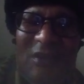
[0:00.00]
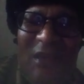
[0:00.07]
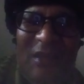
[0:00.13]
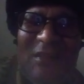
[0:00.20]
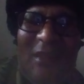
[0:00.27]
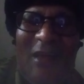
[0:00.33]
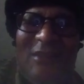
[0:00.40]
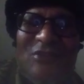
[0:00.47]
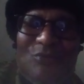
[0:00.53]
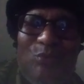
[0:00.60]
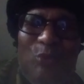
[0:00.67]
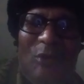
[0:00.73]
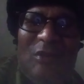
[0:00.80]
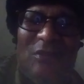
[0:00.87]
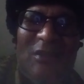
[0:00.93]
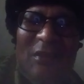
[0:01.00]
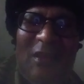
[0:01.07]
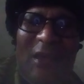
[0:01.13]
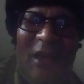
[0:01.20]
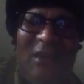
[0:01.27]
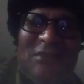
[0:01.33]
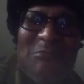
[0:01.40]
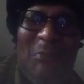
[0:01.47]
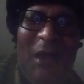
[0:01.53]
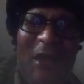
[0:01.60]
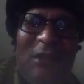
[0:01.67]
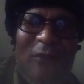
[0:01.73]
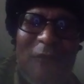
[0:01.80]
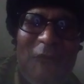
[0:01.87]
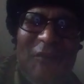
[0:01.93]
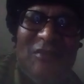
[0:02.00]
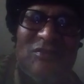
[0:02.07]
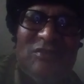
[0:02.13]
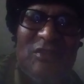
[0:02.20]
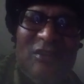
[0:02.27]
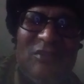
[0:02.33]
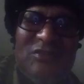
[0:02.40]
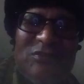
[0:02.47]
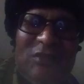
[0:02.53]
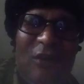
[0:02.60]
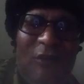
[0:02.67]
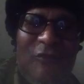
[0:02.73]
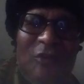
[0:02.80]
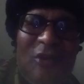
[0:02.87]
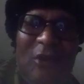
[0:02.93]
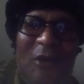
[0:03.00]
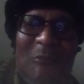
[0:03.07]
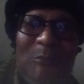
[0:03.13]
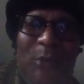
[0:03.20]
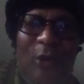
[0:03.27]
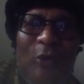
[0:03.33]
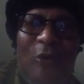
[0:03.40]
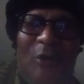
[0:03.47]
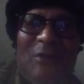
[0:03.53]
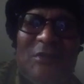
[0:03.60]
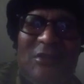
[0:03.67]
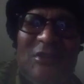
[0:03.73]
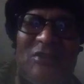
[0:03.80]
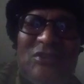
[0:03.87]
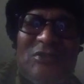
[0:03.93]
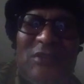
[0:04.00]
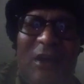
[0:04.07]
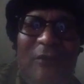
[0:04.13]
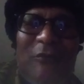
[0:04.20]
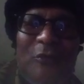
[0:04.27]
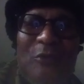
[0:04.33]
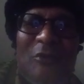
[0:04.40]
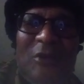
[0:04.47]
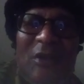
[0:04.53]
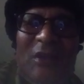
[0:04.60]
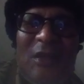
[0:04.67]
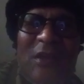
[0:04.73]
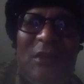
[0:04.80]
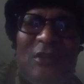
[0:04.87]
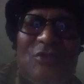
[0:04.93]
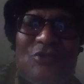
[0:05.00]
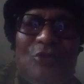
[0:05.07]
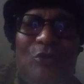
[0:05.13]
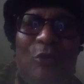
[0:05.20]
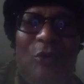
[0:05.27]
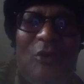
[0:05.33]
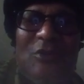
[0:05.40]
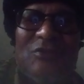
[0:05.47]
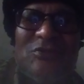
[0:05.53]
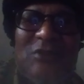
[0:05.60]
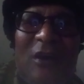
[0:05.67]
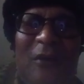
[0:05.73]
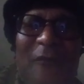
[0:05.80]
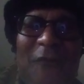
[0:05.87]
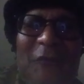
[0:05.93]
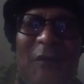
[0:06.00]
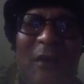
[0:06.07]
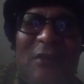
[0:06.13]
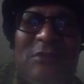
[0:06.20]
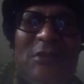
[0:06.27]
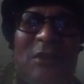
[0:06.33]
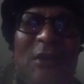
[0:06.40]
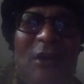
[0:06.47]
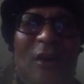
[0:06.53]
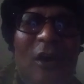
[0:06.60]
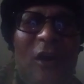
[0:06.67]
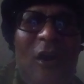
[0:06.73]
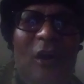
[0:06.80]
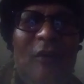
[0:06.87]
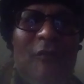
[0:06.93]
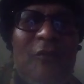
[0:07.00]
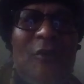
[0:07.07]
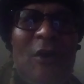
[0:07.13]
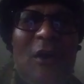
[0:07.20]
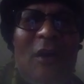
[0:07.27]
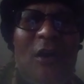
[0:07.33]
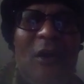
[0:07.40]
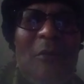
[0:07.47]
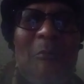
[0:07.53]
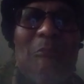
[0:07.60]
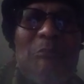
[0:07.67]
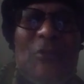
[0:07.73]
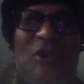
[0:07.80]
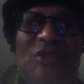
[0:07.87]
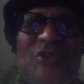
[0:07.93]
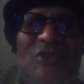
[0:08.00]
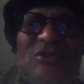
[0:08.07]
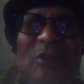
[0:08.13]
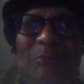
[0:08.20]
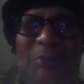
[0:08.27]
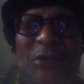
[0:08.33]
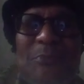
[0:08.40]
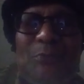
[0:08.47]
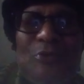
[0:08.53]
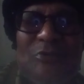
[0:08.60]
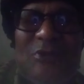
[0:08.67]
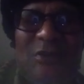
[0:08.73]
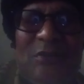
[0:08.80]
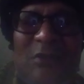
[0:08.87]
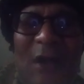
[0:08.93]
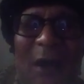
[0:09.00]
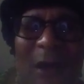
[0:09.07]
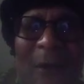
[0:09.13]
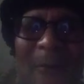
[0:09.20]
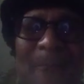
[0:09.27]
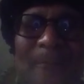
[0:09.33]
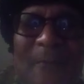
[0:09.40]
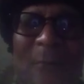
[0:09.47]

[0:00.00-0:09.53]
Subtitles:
And that's what has manifested itself. But on this level, it has caused the effect of millions of people to die.